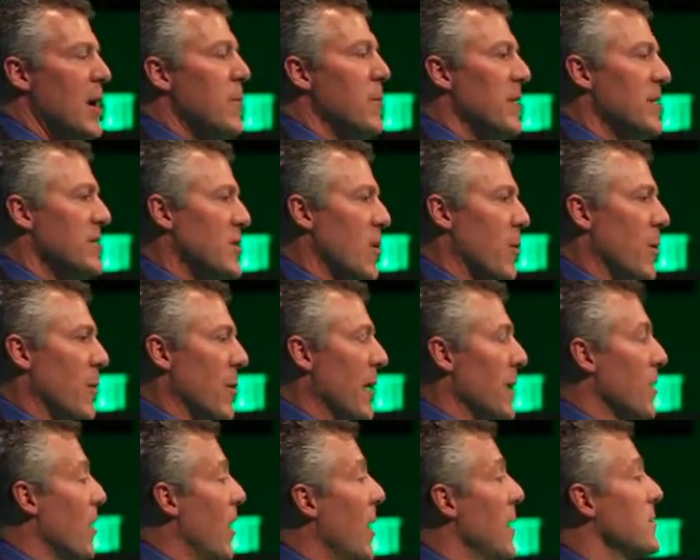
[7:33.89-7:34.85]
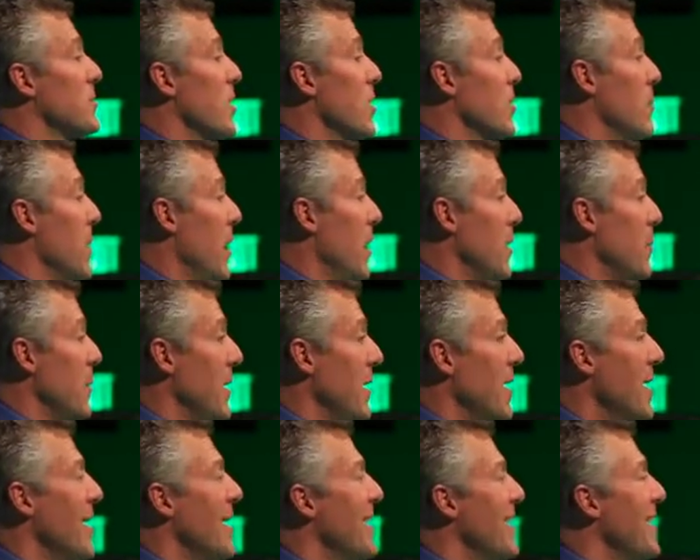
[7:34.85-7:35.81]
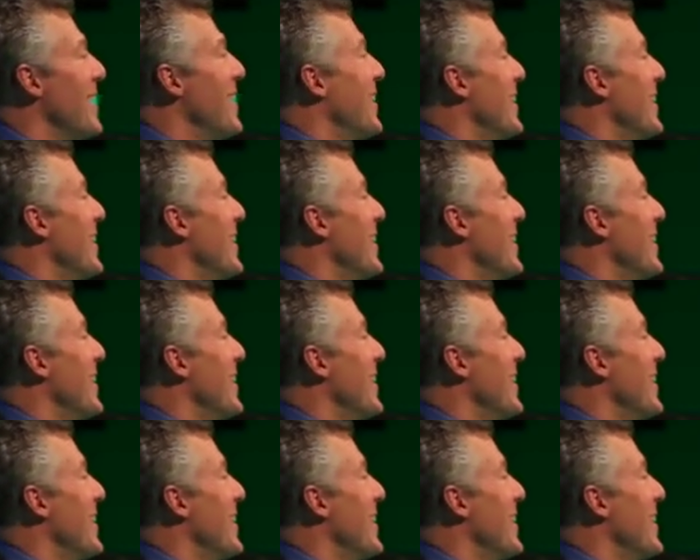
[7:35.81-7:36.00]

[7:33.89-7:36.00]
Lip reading: based on what my clients are paying me, it